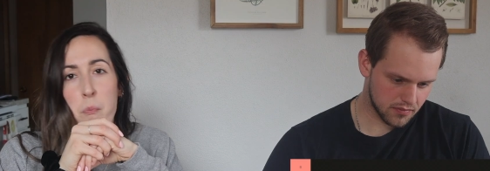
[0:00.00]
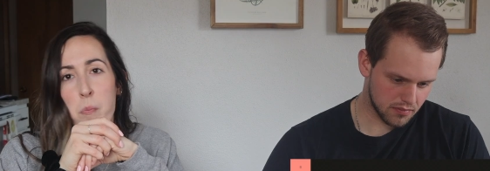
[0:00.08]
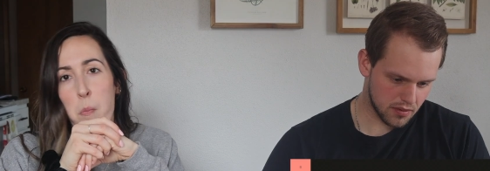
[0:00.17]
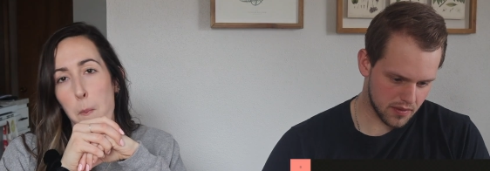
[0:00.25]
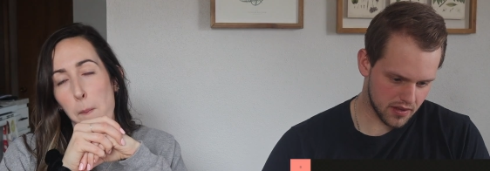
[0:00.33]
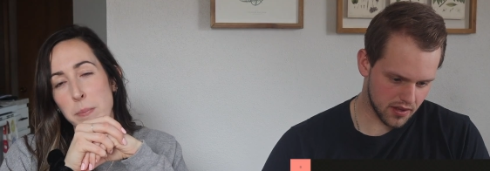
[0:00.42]

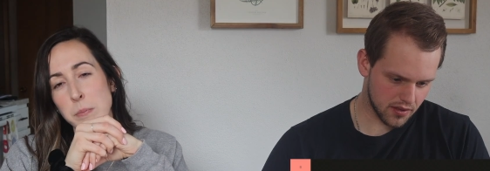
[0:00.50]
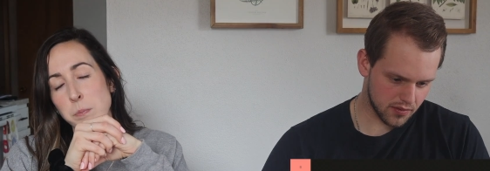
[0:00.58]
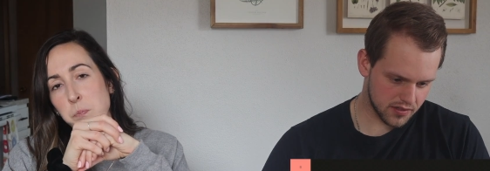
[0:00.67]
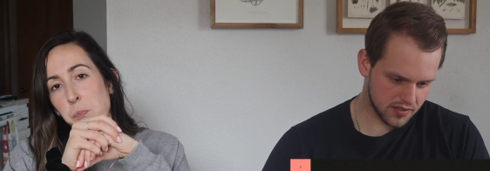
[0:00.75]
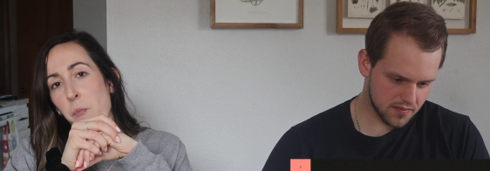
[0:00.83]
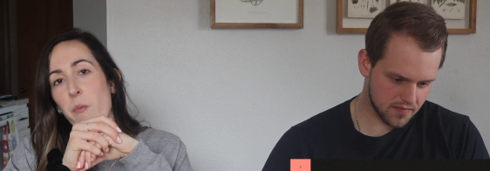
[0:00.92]
Speaker 1: Put by the other
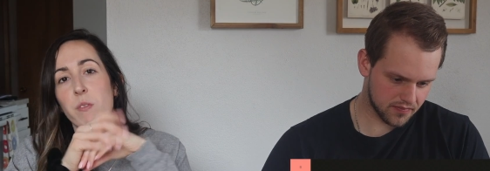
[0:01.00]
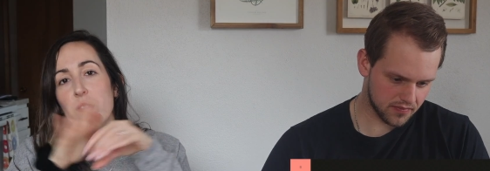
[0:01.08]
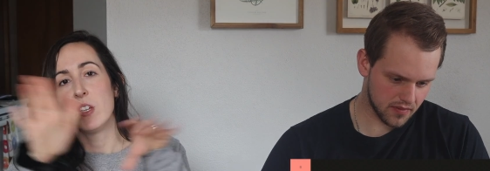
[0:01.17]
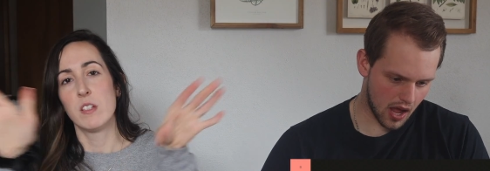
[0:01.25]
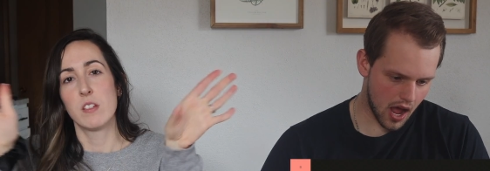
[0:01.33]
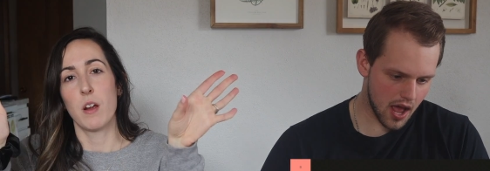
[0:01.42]
ones.
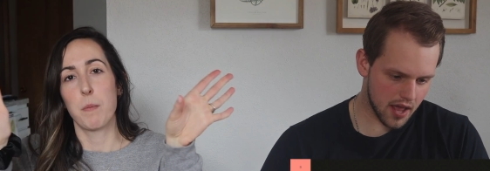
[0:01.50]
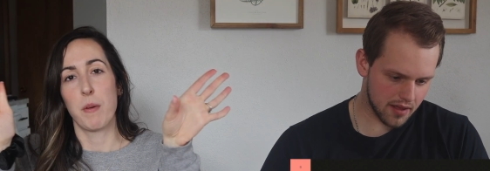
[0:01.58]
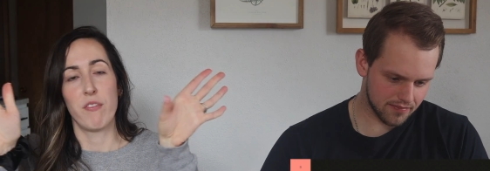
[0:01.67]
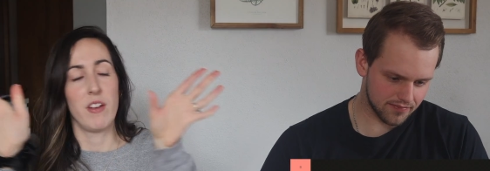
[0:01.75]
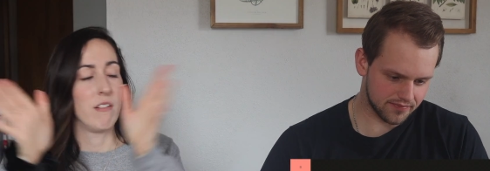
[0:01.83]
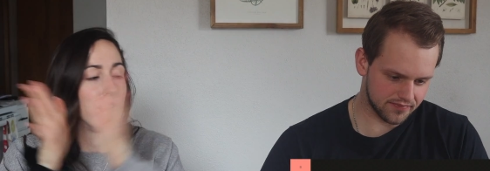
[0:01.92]
Then are my
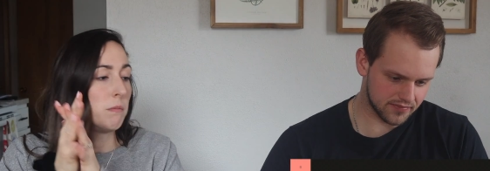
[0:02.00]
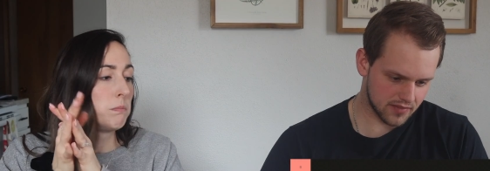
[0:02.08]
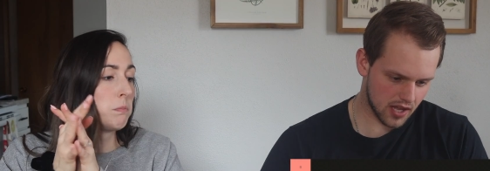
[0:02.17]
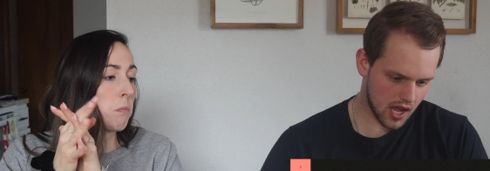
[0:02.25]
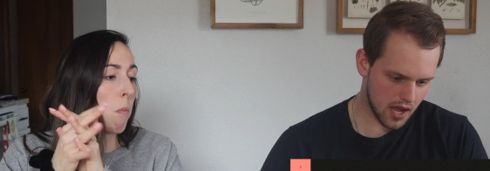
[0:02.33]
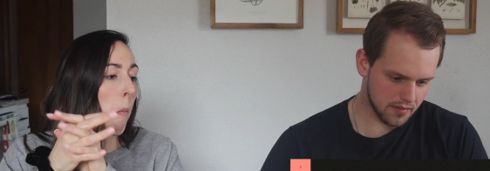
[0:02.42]
favorite.
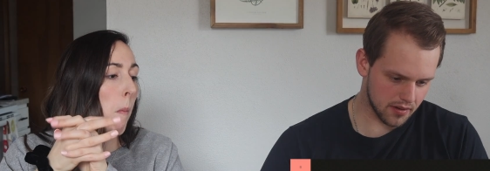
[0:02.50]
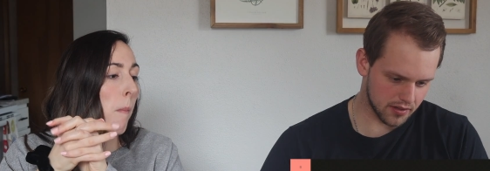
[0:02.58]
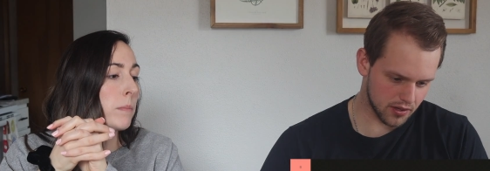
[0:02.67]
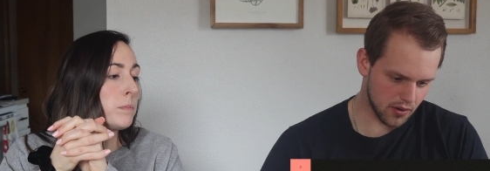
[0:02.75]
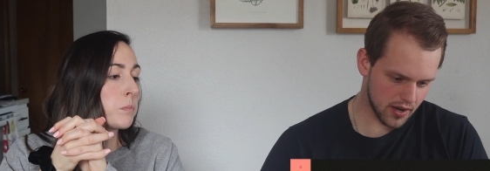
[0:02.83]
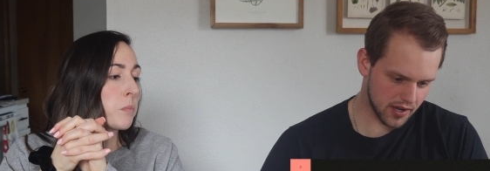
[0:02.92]
I'm gonna
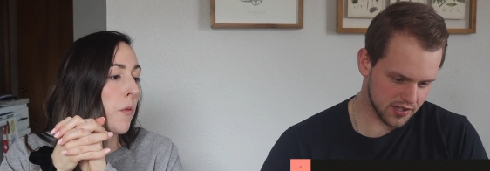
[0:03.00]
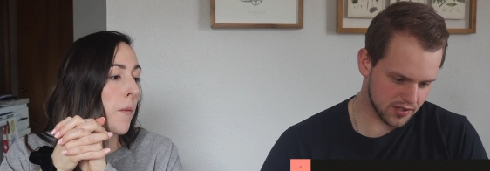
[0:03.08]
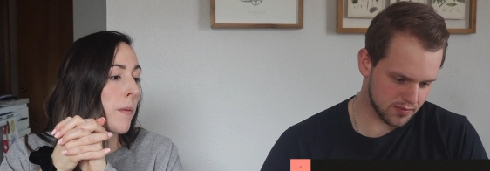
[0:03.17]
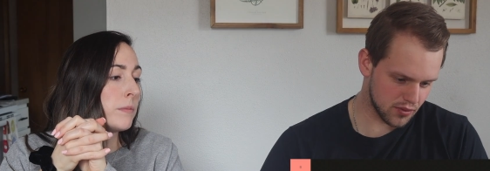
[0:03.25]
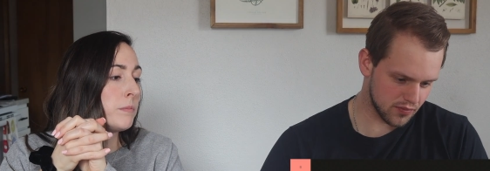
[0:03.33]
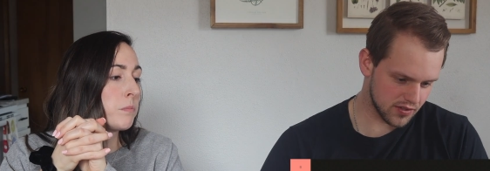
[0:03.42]
go ahead and
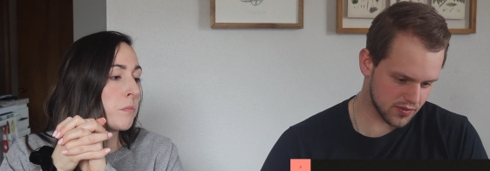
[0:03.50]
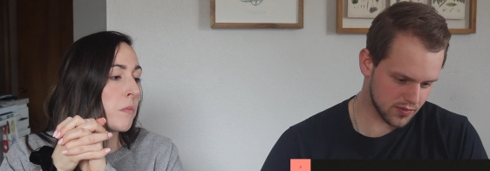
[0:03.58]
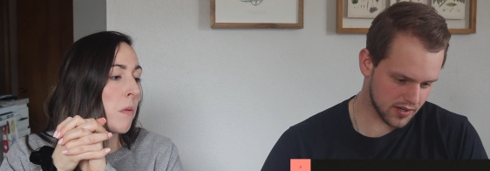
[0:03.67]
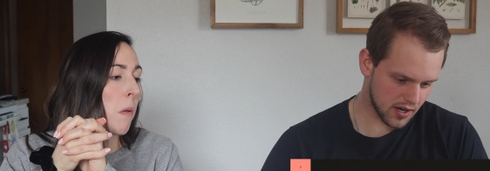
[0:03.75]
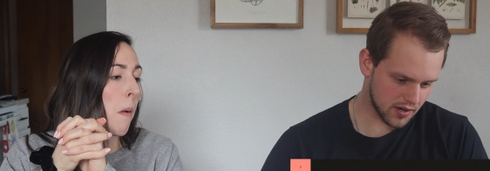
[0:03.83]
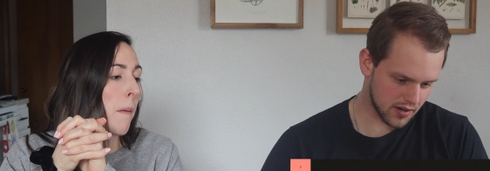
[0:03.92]
just move this one
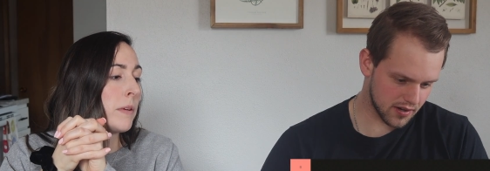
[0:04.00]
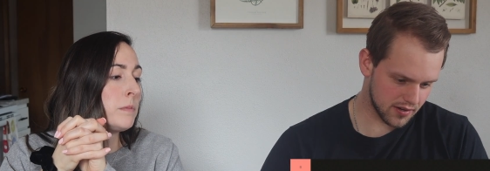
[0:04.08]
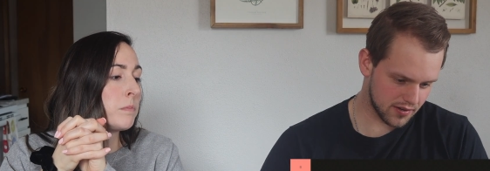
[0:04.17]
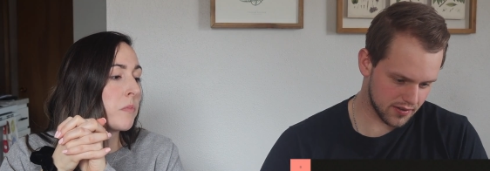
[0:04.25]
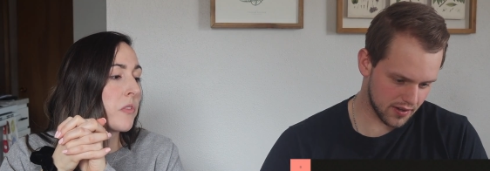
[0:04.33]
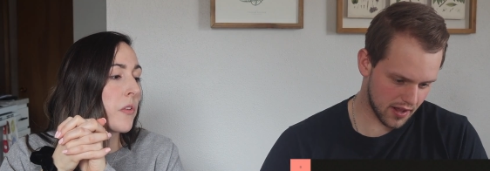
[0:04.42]
down
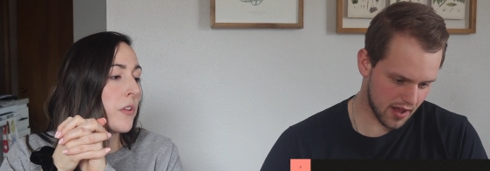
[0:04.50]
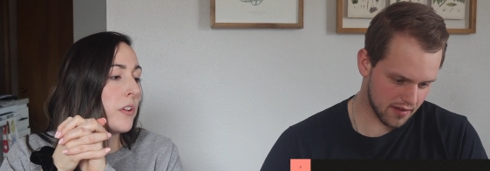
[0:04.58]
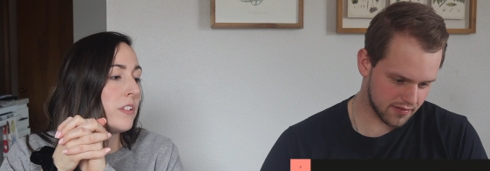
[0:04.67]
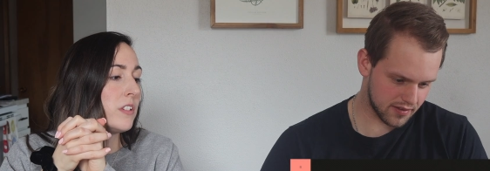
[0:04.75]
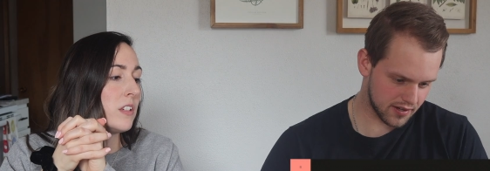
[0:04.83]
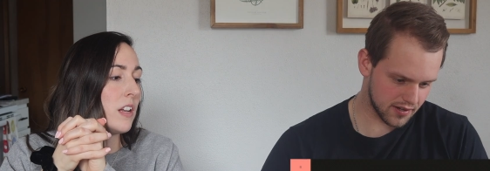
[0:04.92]
to, the
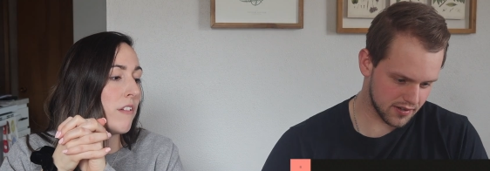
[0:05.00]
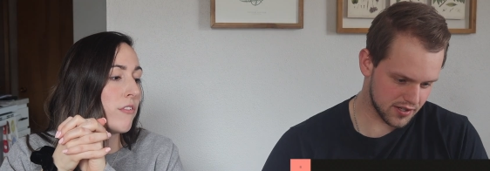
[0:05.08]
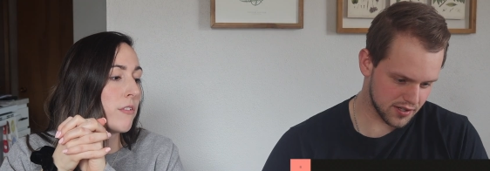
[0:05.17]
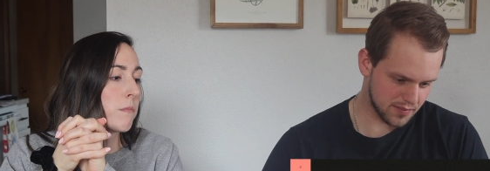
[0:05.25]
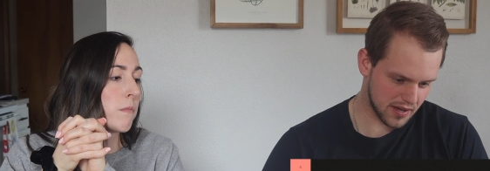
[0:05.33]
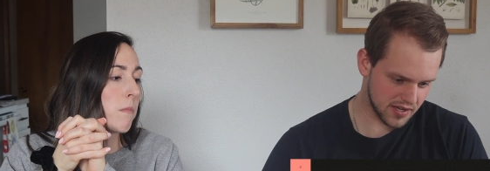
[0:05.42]
F, F,
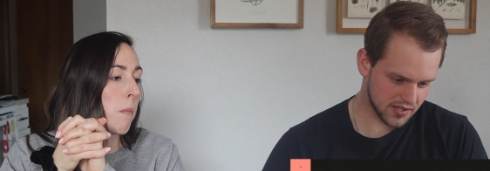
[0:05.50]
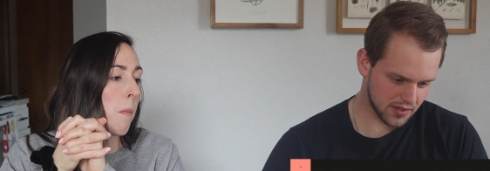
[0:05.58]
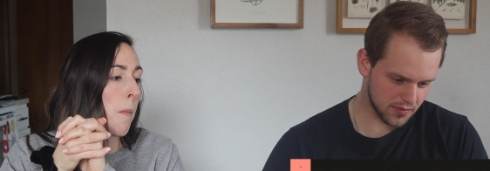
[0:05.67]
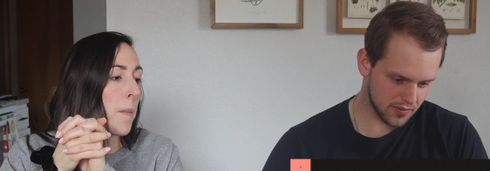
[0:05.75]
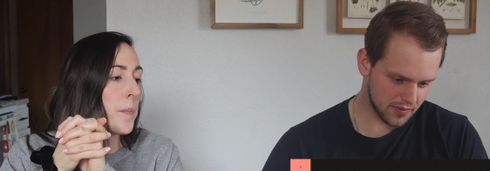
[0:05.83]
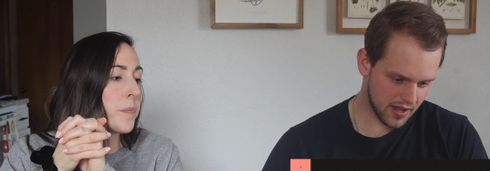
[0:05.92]
just based
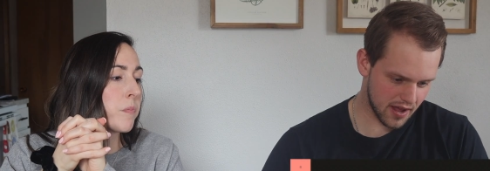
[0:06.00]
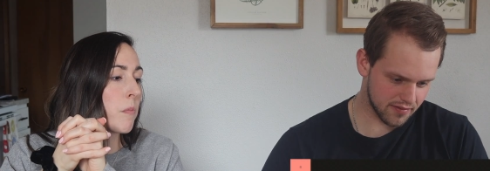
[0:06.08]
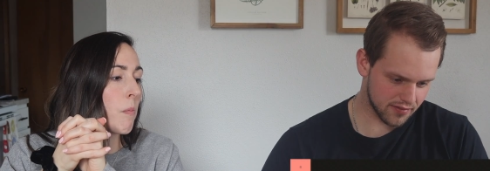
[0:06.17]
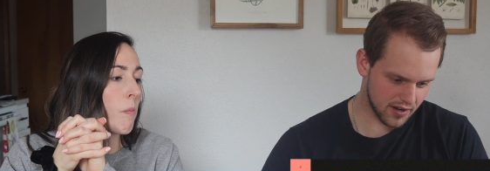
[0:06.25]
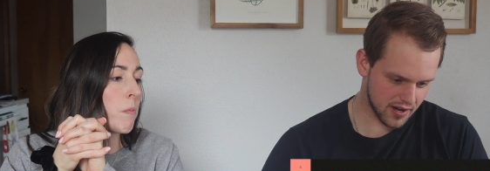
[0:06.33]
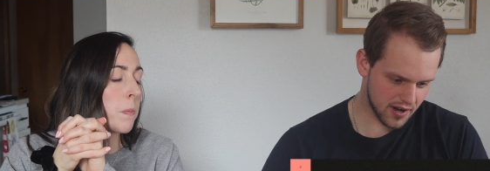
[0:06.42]
on what we
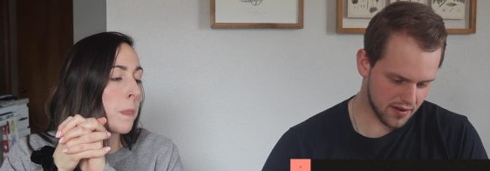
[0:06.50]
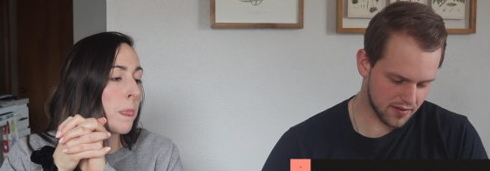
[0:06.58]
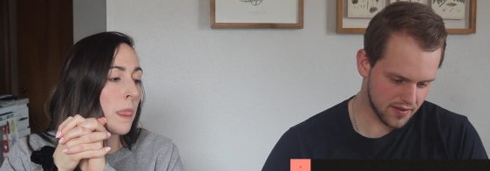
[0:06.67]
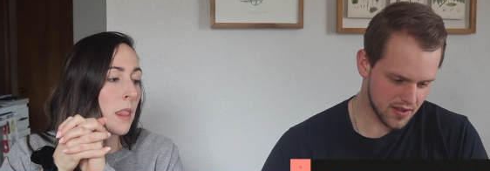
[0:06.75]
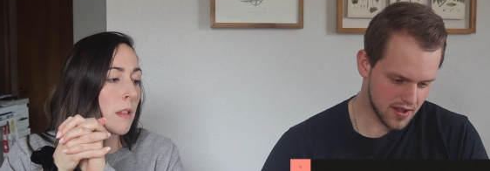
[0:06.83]
have right now.